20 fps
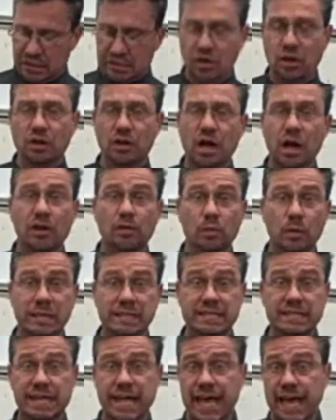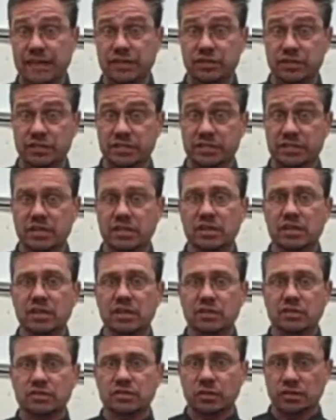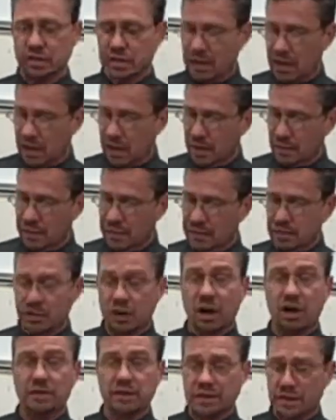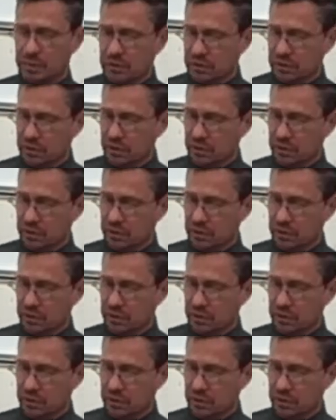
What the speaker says: all the way to the edges, so that make sure all the numbers are